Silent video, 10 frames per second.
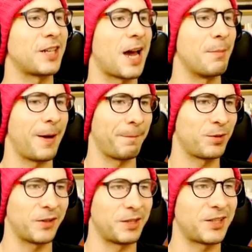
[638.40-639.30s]
the time
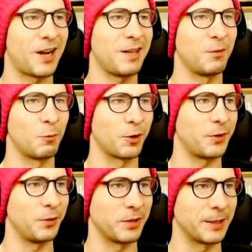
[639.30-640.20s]
up, so it's not even
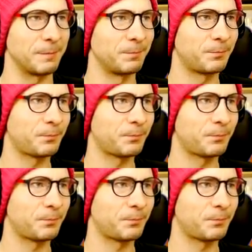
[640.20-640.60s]
worth using.